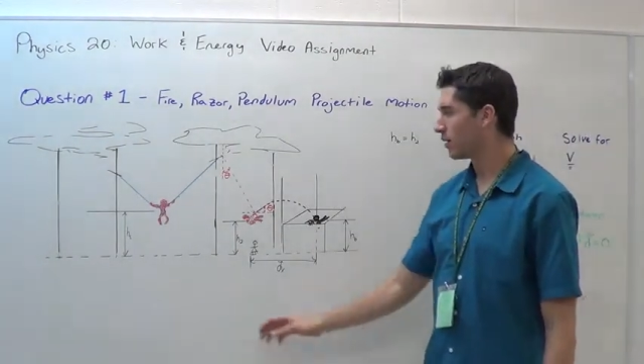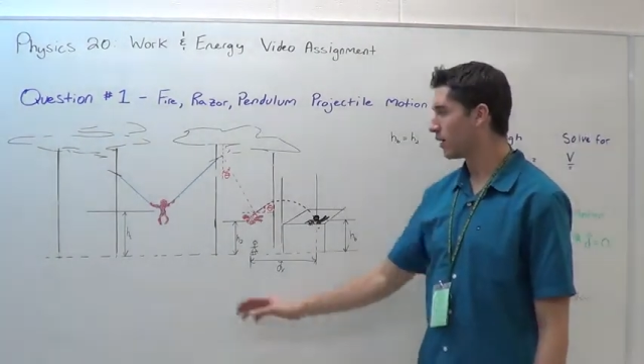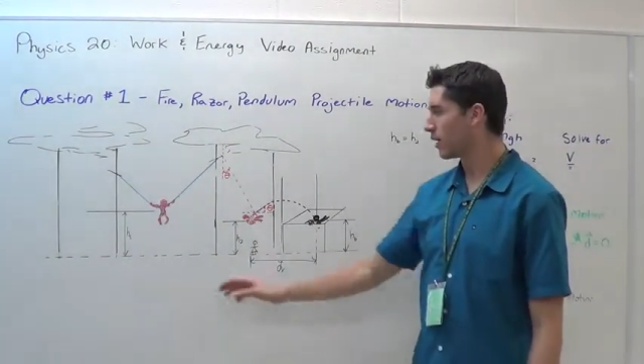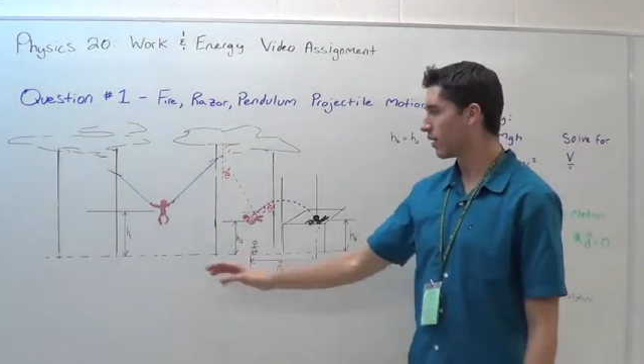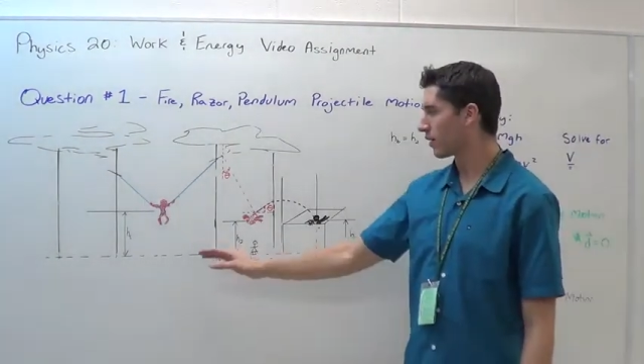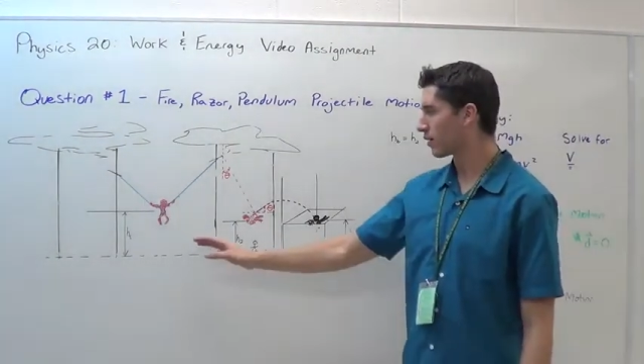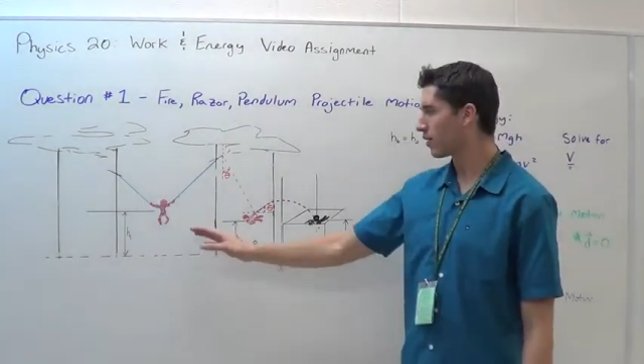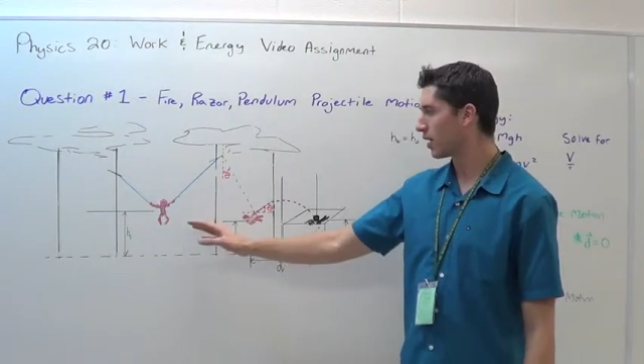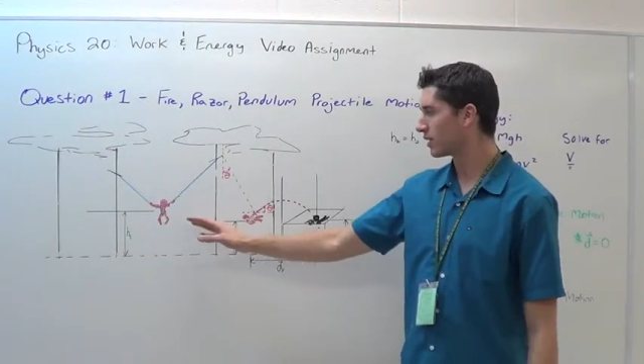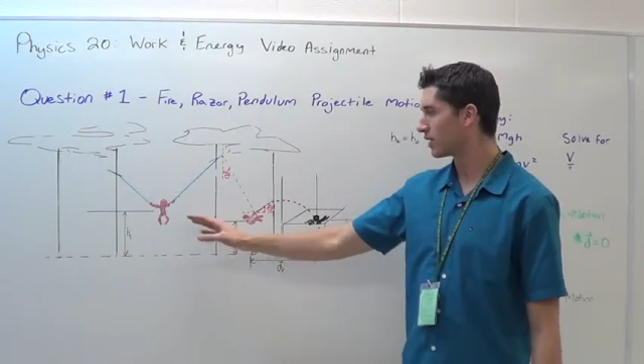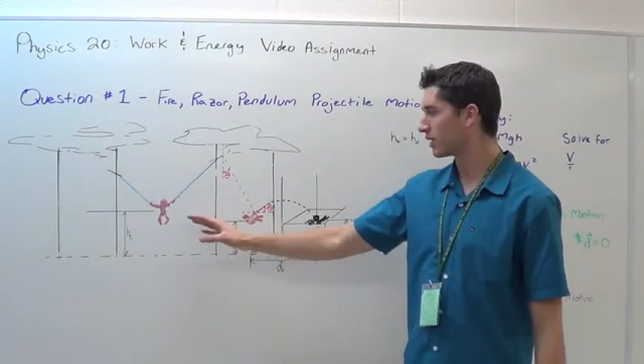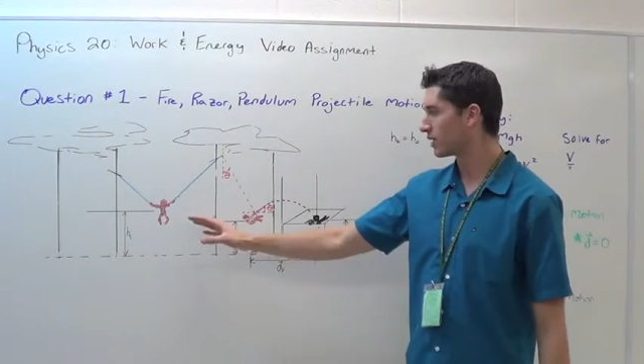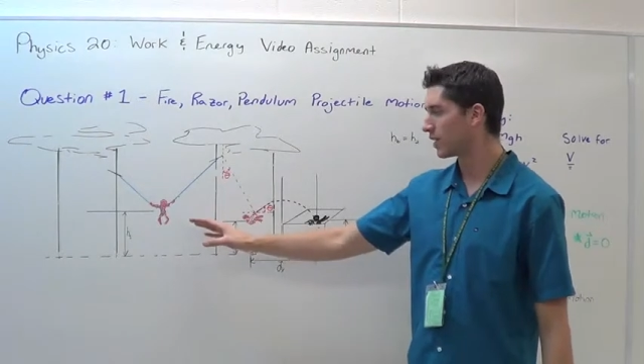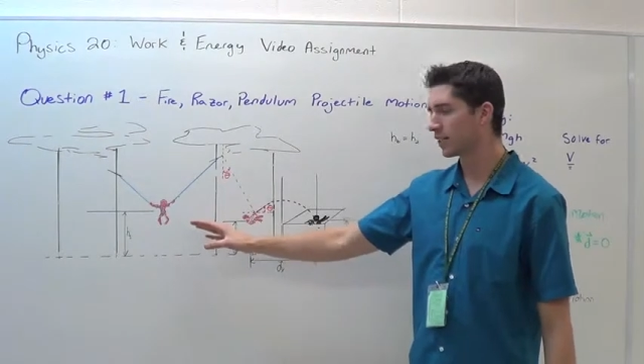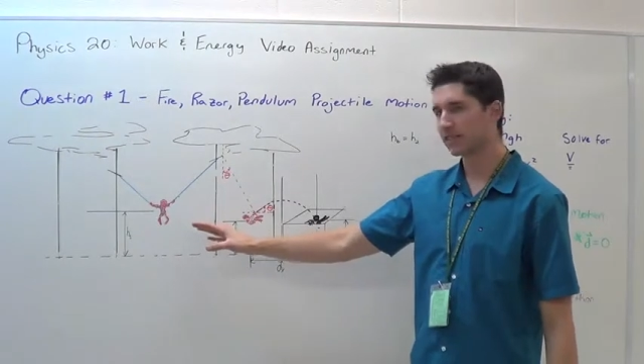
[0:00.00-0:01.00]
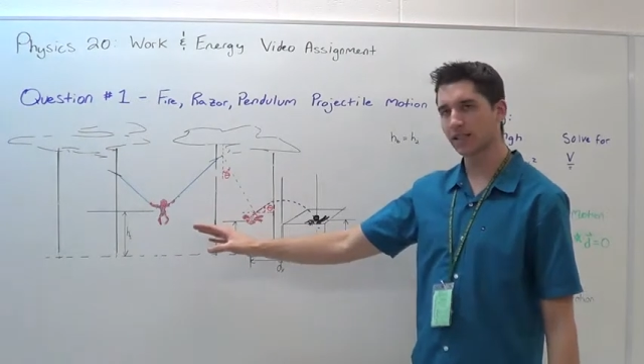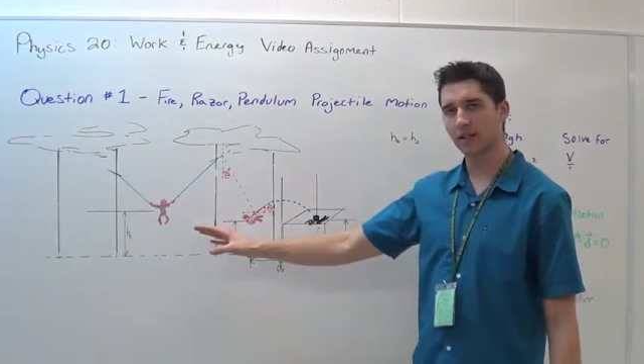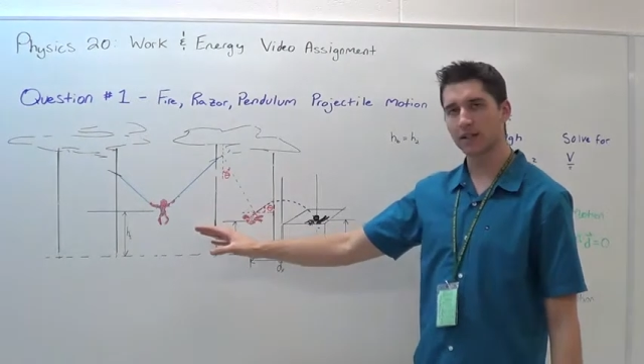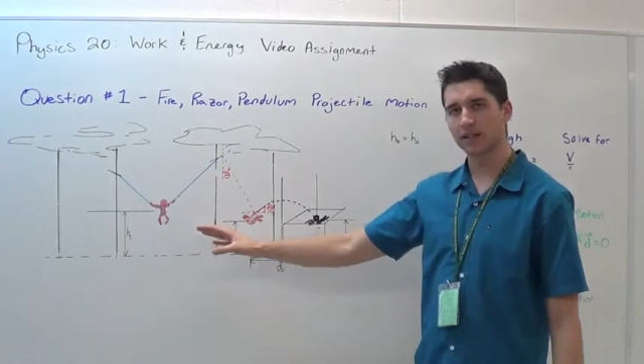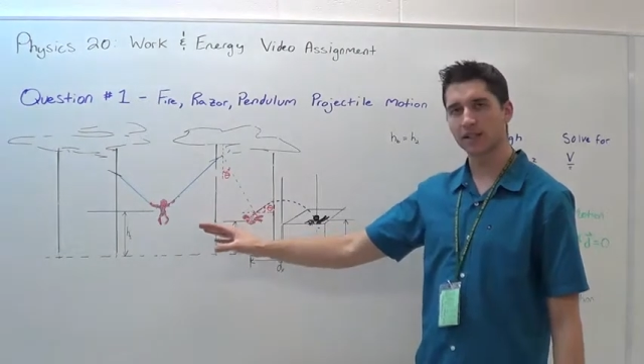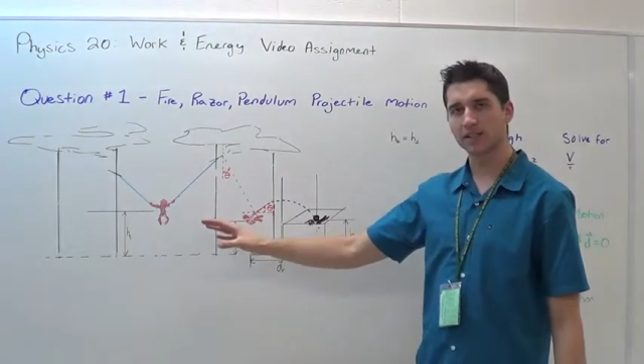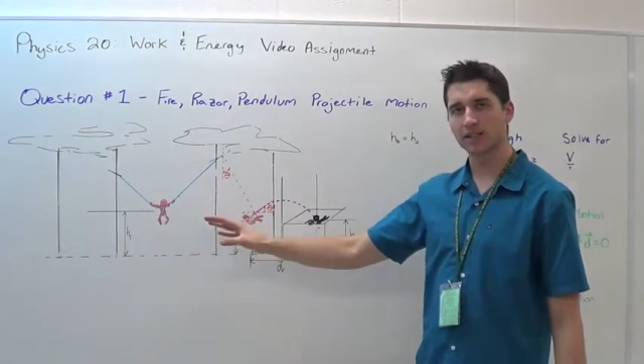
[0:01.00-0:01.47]
Now, the question says
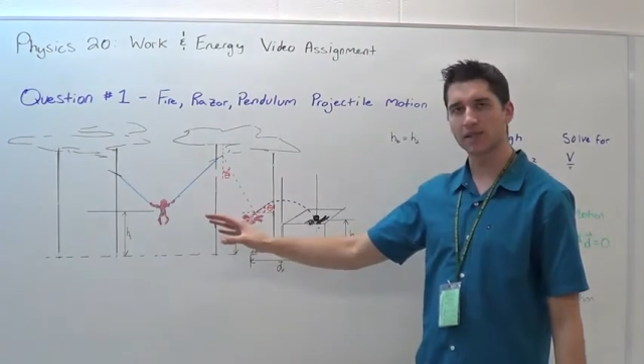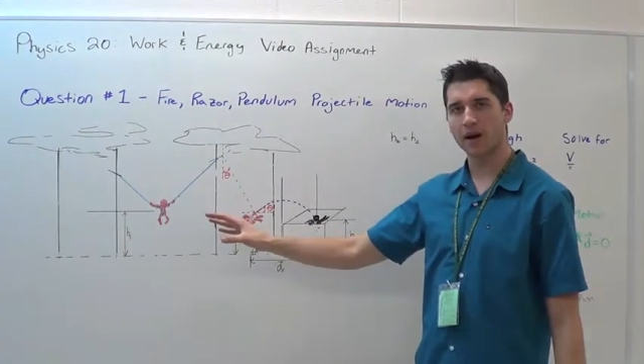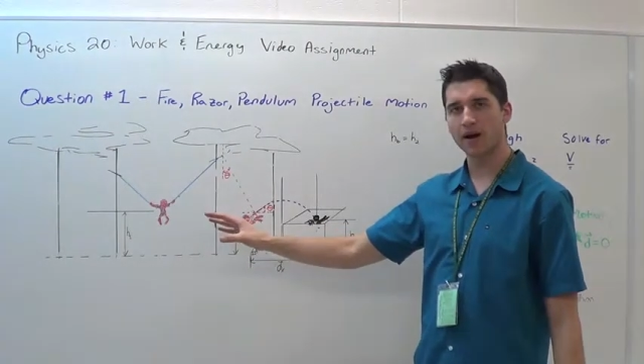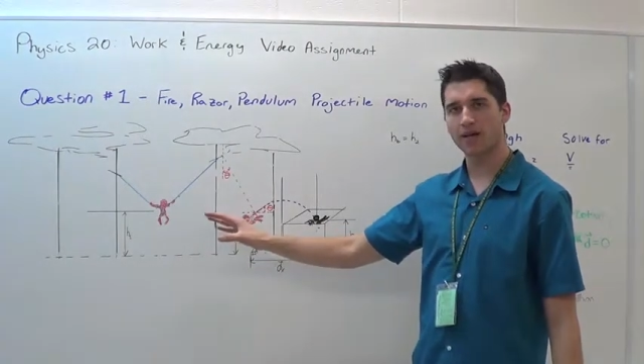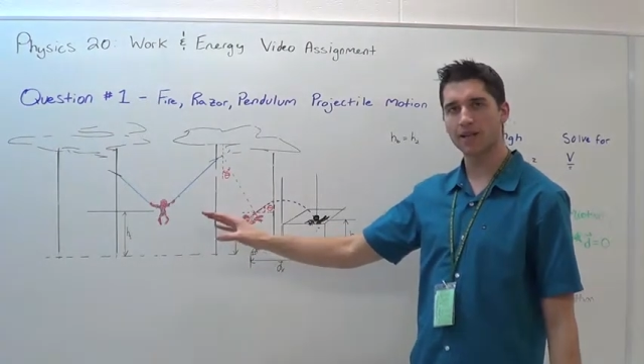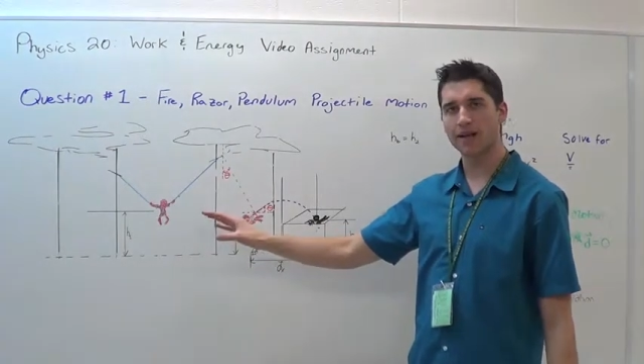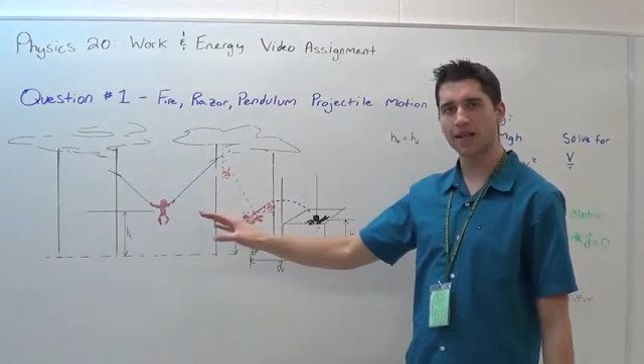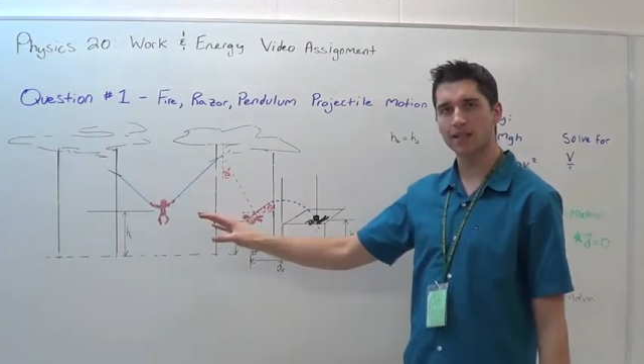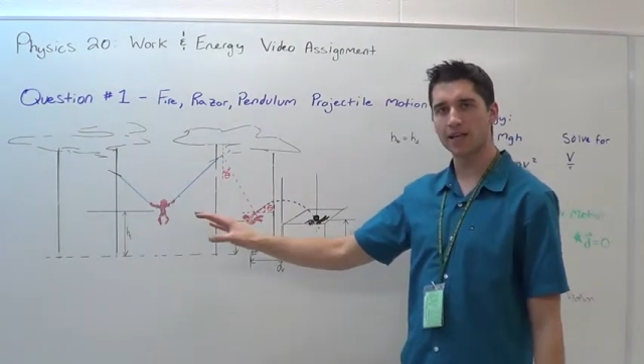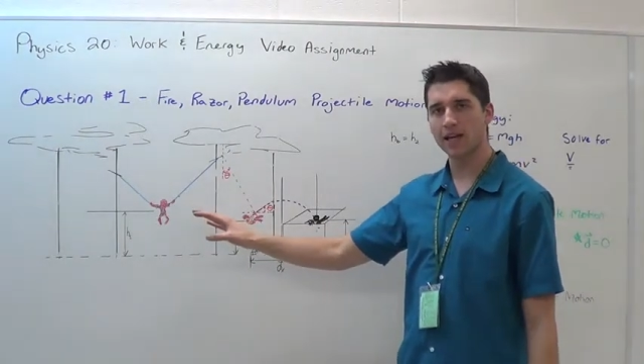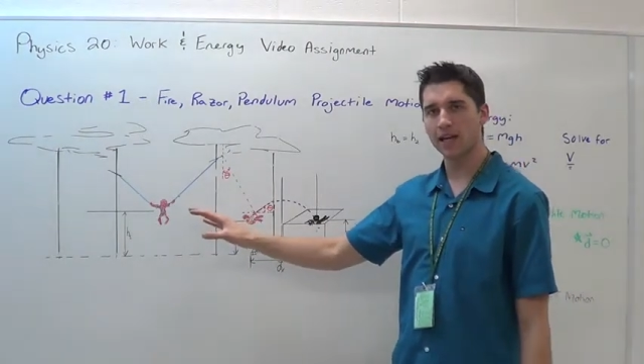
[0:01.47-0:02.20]
something like Spiderman's